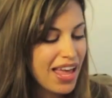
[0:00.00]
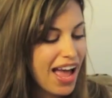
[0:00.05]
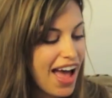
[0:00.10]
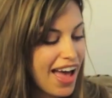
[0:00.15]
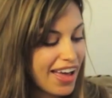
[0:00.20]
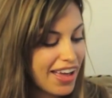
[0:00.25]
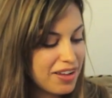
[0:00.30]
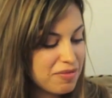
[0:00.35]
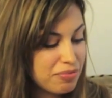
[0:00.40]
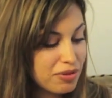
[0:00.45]

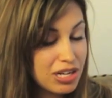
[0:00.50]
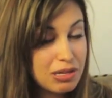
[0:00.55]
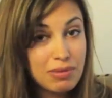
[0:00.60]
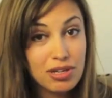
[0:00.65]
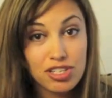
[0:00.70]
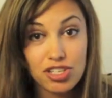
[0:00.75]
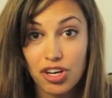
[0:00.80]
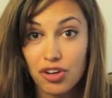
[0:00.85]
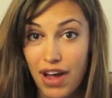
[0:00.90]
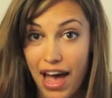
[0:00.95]
I pretty
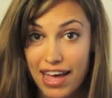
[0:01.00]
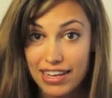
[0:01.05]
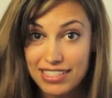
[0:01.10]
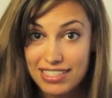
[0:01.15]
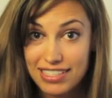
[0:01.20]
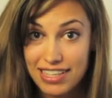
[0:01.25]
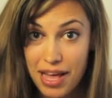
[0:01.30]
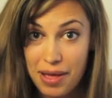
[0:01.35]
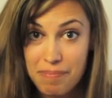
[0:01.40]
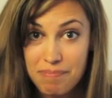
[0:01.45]
much
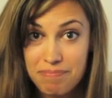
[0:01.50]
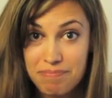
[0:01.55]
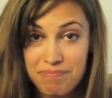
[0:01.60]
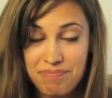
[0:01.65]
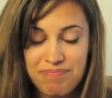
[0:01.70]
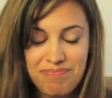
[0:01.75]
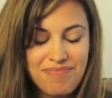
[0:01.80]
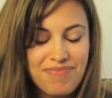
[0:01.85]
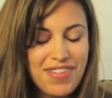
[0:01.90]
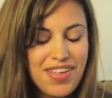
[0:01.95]
harassed them,
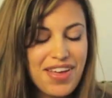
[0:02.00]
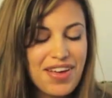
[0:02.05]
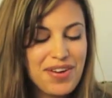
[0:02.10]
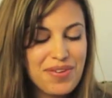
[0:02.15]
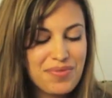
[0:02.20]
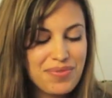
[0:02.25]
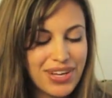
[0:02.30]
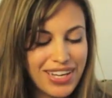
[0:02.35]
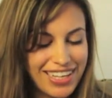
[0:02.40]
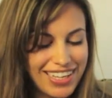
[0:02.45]

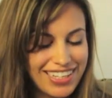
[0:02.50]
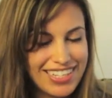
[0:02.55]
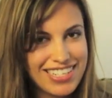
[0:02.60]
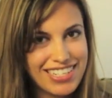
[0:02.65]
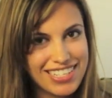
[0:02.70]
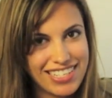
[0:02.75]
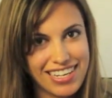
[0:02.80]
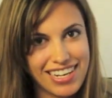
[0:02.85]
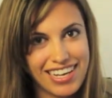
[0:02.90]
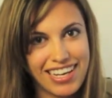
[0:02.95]

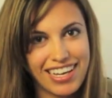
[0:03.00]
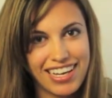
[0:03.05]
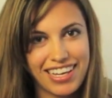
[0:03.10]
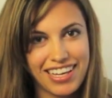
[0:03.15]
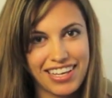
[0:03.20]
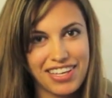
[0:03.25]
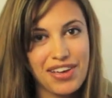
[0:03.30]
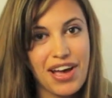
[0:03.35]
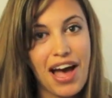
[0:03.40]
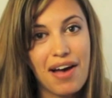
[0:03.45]
which
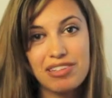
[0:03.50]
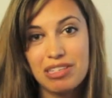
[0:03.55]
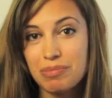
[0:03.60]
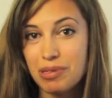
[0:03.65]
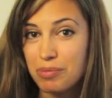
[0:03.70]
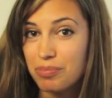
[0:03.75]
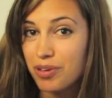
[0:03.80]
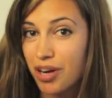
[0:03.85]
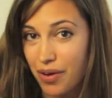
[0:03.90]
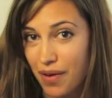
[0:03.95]
you have to
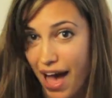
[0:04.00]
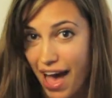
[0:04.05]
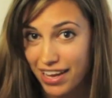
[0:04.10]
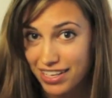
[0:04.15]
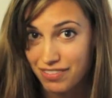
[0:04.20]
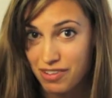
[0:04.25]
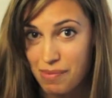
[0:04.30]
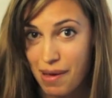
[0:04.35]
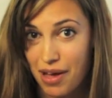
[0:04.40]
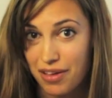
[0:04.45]
be
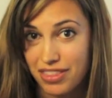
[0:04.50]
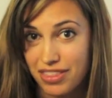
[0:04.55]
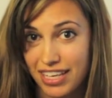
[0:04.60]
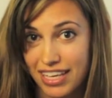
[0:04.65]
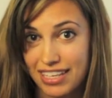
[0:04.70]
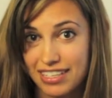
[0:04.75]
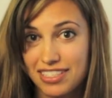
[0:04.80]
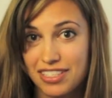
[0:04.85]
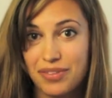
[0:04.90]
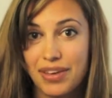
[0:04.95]
proactive about
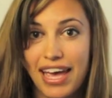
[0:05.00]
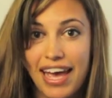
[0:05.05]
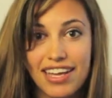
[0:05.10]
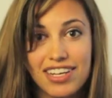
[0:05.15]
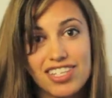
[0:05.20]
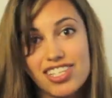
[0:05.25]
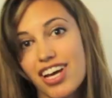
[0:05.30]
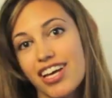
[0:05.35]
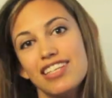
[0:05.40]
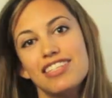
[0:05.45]
things. You
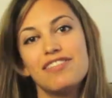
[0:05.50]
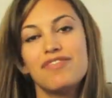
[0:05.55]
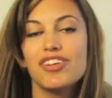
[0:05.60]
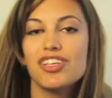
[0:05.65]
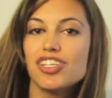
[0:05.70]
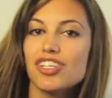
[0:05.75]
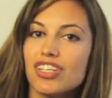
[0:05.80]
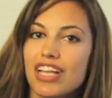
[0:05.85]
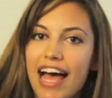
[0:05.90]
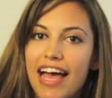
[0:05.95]
can't just
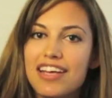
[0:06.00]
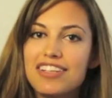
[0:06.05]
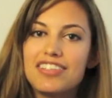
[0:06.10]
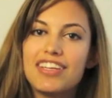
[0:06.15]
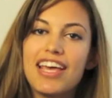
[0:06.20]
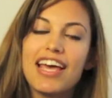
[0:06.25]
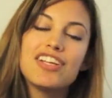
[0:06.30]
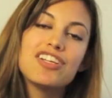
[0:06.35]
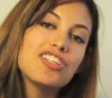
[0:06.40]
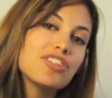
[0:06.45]
visualize. You
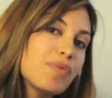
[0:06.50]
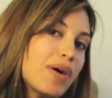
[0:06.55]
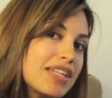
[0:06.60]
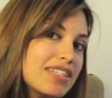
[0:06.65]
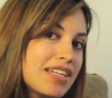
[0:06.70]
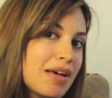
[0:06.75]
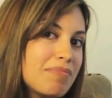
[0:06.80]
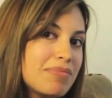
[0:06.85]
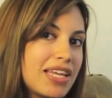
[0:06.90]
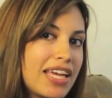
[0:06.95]
can't just want
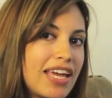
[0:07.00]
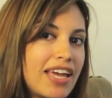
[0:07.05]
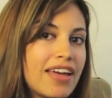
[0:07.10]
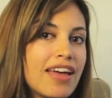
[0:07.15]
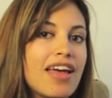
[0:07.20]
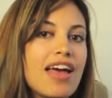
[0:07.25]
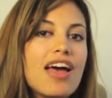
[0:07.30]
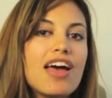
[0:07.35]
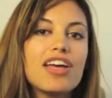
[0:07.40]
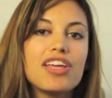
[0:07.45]
something.
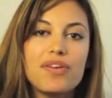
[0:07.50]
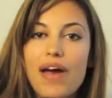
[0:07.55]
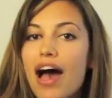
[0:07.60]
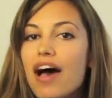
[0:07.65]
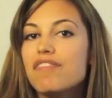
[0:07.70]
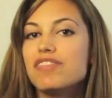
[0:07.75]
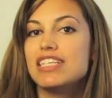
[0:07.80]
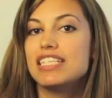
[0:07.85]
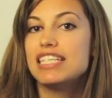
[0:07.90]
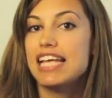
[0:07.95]
You
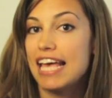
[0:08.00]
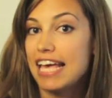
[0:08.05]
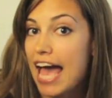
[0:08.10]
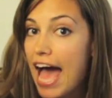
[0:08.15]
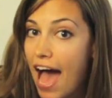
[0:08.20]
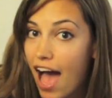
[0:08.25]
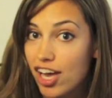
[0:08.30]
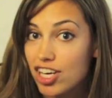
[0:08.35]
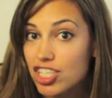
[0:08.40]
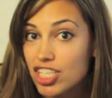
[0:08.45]
have to take
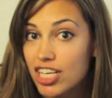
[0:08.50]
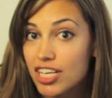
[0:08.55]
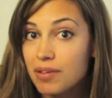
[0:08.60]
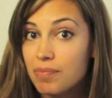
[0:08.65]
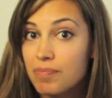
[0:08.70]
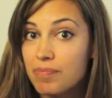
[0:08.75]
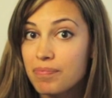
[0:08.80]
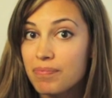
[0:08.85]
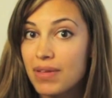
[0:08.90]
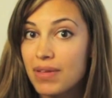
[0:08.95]

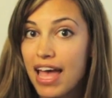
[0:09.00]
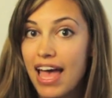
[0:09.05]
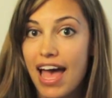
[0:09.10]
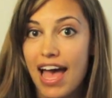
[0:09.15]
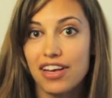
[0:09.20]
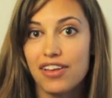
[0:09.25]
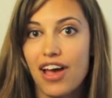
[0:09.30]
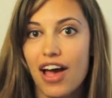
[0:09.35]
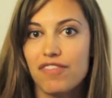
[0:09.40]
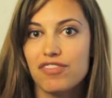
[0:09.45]
action,
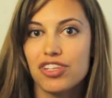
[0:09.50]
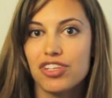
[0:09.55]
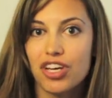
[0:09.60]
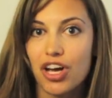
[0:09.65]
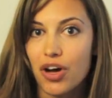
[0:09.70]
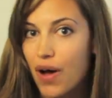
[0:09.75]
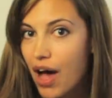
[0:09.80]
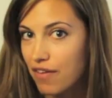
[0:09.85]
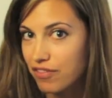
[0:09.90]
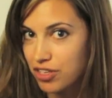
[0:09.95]
and you have to
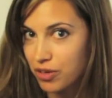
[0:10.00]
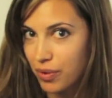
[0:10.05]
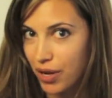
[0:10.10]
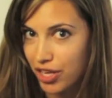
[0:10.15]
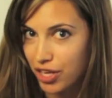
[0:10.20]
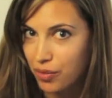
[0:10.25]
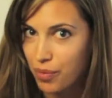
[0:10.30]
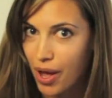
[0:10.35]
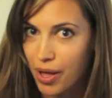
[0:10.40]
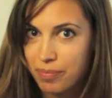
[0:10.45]
go after what
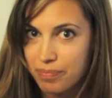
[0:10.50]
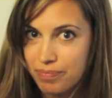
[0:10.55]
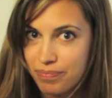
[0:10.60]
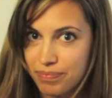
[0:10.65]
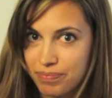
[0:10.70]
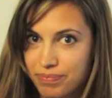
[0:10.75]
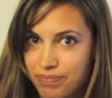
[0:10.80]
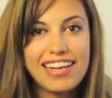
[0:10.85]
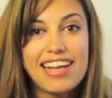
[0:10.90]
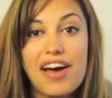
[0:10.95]
you want.
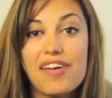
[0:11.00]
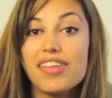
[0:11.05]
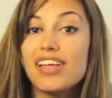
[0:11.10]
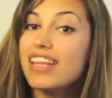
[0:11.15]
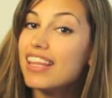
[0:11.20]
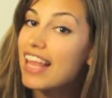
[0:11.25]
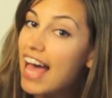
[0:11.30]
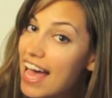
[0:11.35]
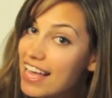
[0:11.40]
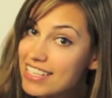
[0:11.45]
Now, the
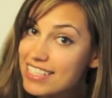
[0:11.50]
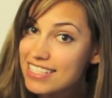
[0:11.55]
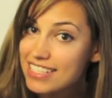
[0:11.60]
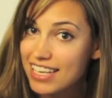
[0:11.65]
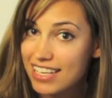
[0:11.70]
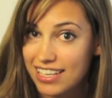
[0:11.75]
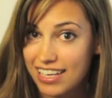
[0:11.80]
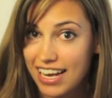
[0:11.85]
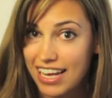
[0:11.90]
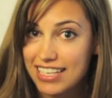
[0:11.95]
last
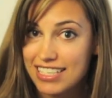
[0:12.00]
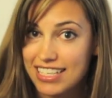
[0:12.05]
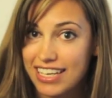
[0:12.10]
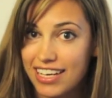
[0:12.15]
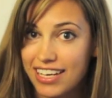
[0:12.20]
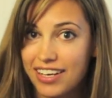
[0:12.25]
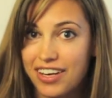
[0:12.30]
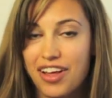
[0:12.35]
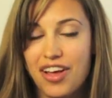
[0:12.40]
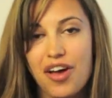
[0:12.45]
thing that I
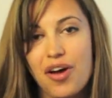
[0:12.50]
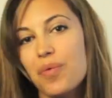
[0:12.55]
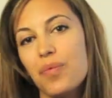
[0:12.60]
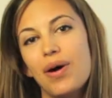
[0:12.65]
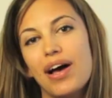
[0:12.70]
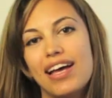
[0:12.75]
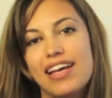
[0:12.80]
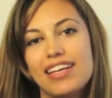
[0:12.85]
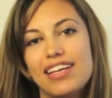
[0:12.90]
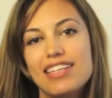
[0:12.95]
did
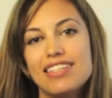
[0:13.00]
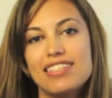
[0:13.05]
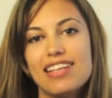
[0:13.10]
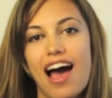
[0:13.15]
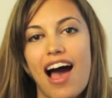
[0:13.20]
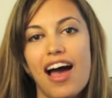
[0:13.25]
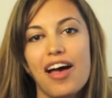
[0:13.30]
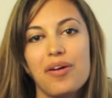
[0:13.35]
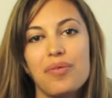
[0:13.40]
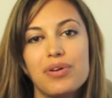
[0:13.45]
was
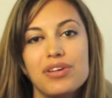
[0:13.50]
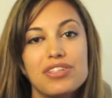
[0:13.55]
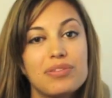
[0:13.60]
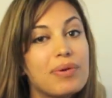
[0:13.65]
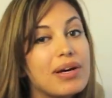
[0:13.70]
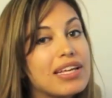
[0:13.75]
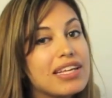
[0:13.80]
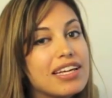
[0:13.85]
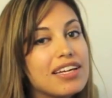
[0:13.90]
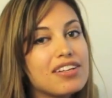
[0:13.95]
I was
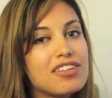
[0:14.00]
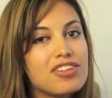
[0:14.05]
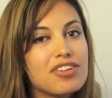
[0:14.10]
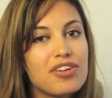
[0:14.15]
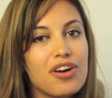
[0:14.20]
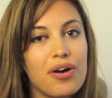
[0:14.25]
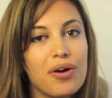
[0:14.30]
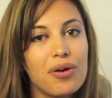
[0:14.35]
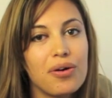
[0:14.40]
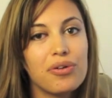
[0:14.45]
willing to
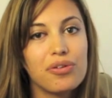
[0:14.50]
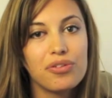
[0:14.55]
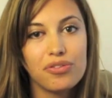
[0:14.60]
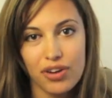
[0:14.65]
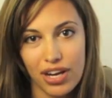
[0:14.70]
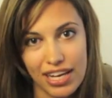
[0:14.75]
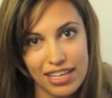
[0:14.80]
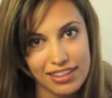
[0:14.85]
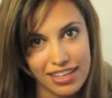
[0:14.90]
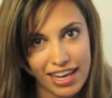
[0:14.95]
go
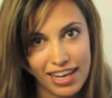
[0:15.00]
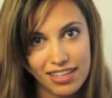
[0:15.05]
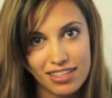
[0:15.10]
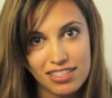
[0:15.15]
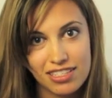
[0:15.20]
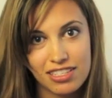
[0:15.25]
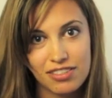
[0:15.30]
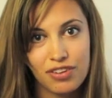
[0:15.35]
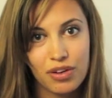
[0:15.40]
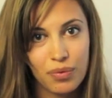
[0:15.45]
great
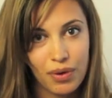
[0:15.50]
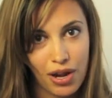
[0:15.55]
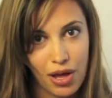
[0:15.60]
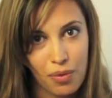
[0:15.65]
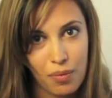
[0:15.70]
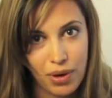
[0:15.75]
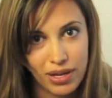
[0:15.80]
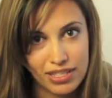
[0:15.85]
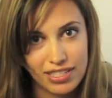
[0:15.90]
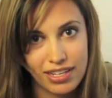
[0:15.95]
lengths for what I
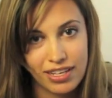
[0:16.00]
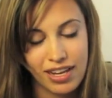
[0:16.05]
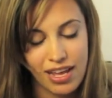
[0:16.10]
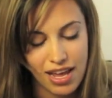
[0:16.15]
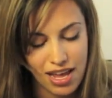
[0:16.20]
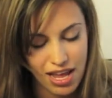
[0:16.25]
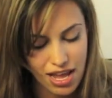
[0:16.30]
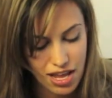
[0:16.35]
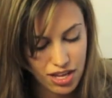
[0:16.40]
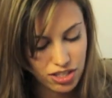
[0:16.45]
wanted.
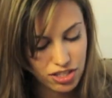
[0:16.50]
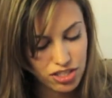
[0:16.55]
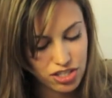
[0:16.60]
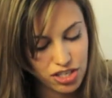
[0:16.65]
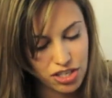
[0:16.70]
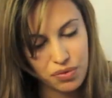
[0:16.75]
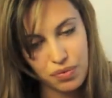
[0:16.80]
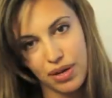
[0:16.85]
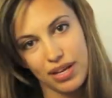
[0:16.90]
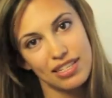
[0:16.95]

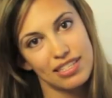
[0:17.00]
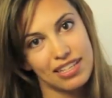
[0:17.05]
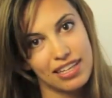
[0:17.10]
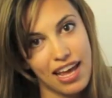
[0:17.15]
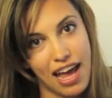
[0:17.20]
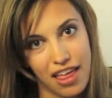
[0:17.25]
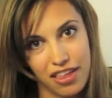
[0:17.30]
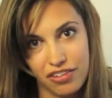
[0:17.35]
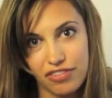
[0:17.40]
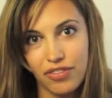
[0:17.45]
She was in
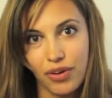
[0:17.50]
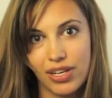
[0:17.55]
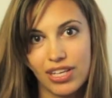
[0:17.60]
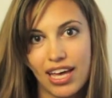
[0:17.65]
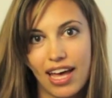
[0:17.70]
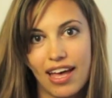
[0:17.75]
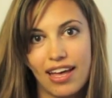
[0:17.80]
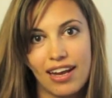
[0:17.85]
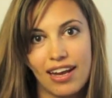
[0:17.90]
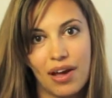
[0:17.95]

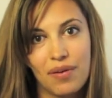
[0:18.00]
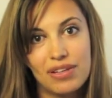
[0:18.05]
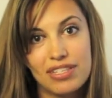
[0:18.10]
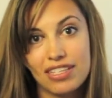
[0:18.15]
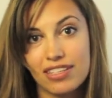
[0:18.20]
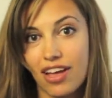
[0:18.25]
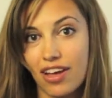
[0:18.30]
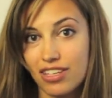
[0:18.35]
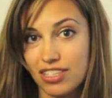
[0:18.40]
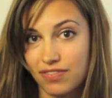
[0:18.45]
California, and I was
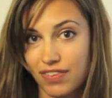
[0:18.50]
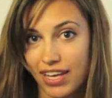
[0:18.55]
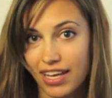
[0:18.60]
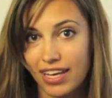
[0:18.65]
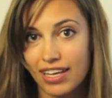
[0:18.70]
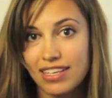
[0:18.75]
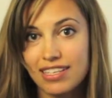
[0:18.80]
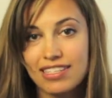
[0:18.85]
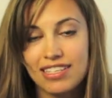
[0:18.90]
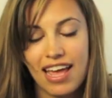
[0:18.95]
in Las
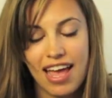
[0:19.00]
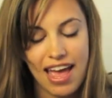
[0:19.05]
Vegas.